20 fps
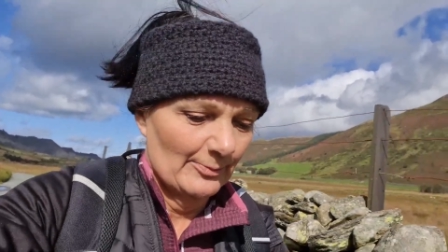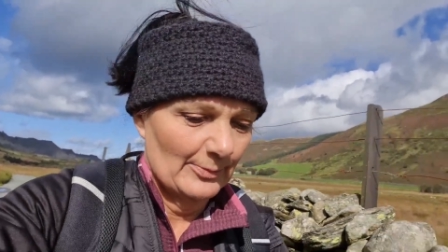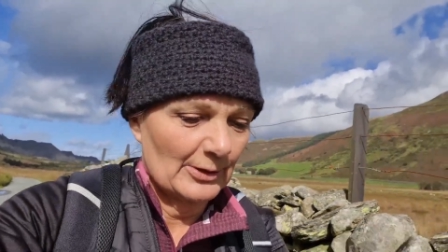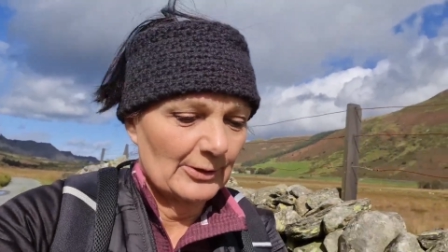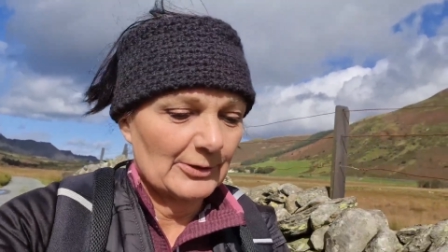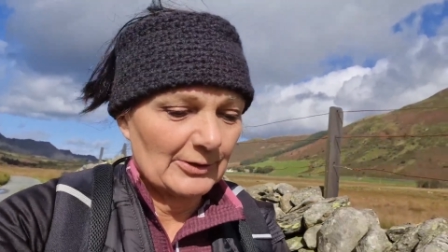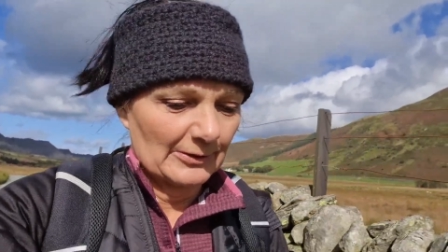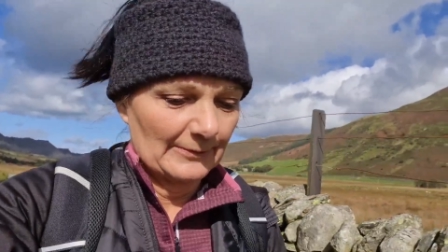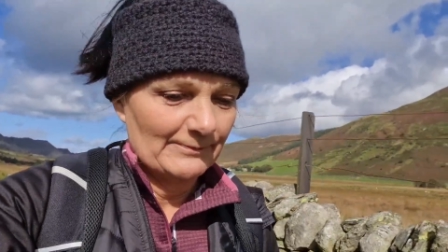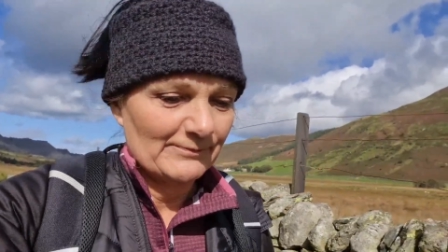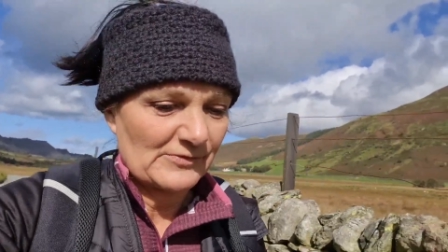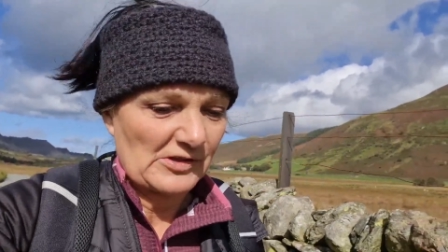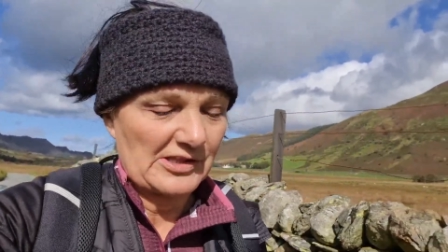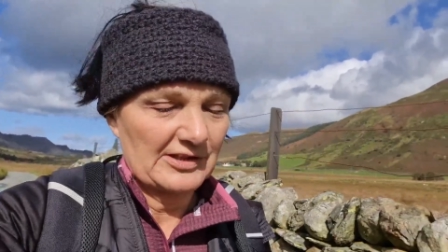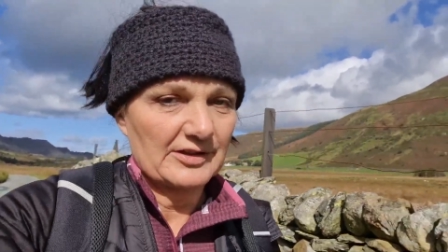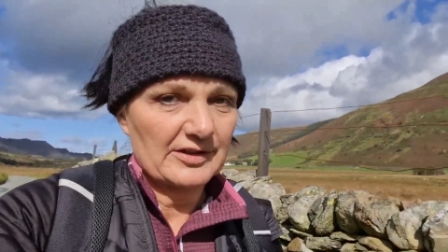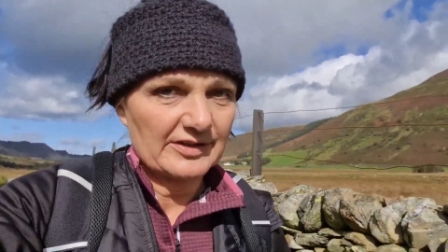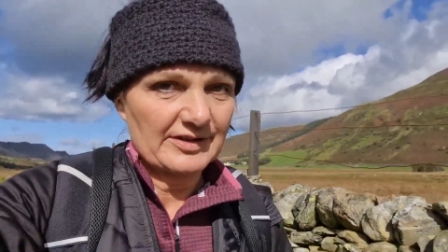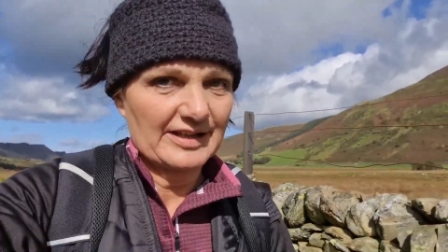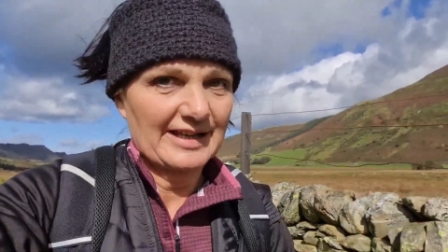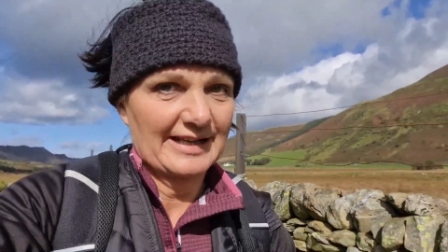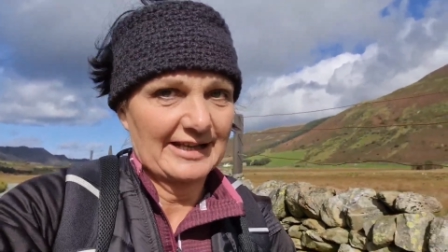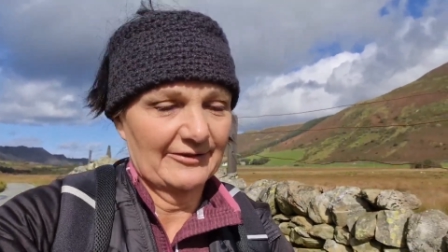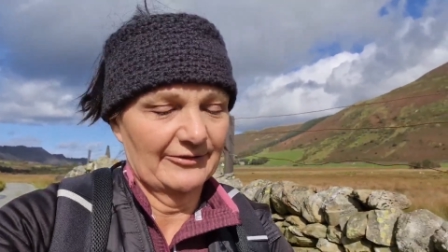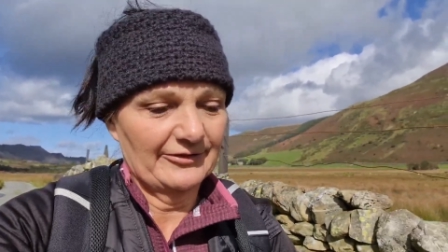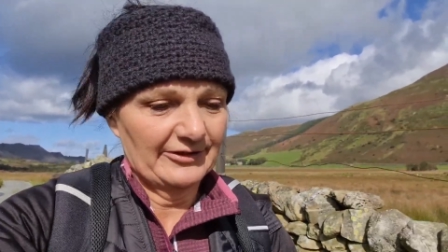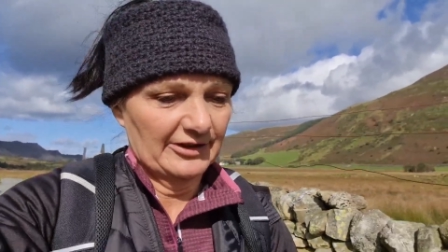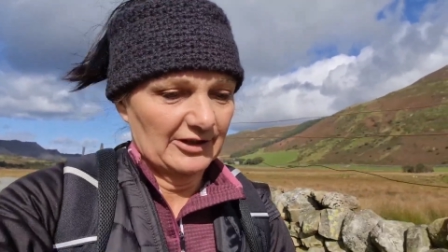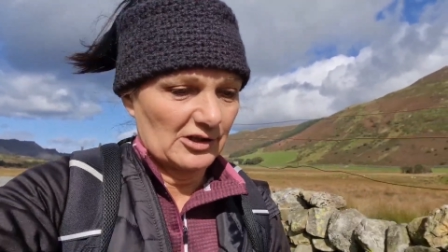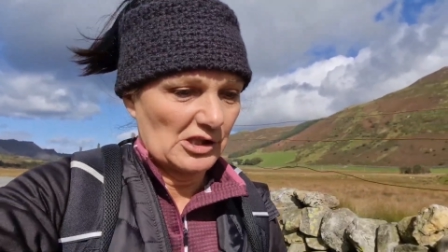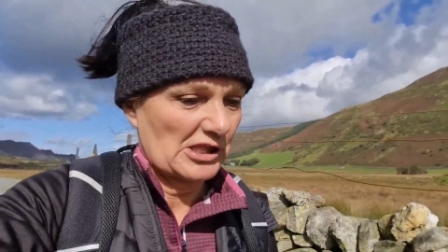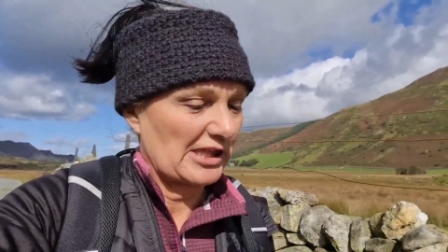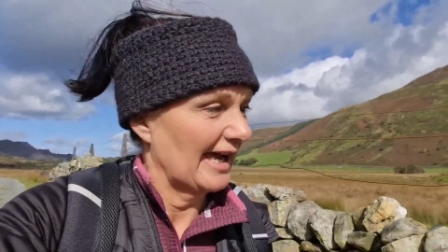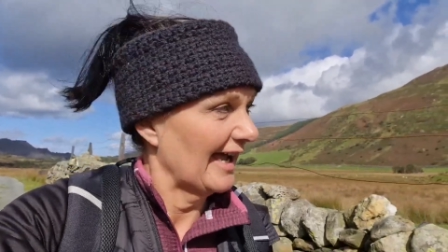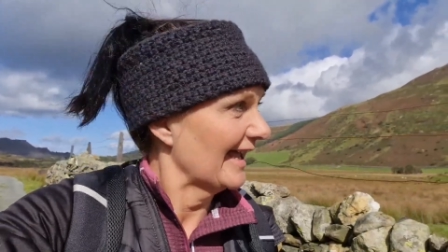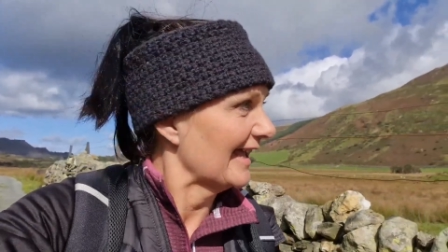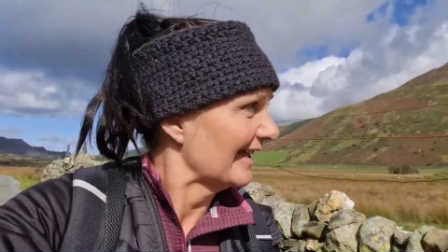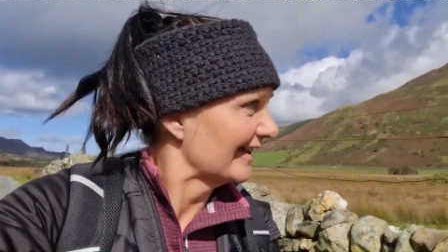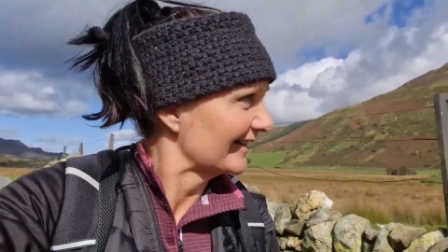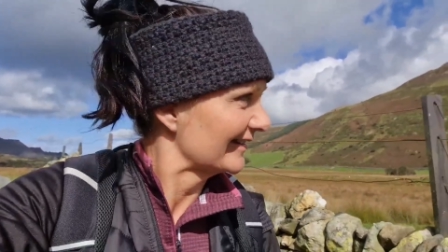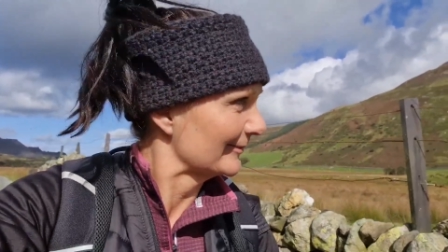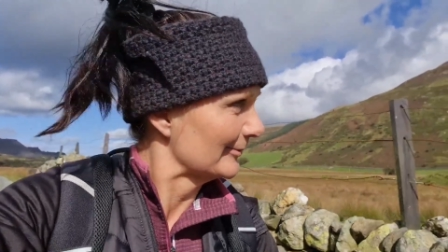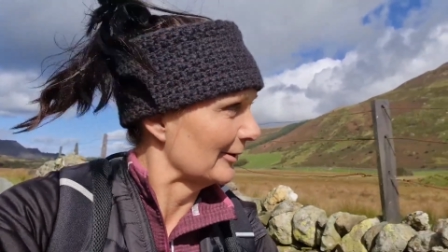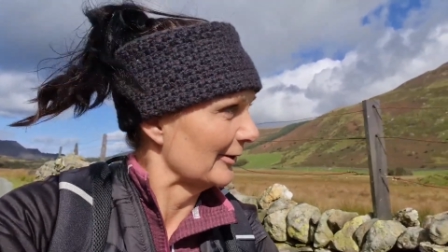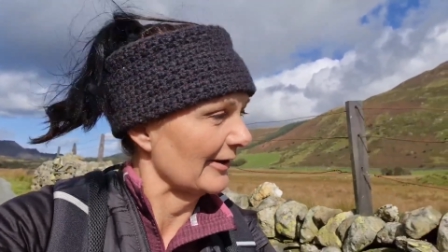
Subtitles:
but she's just in it for the chase.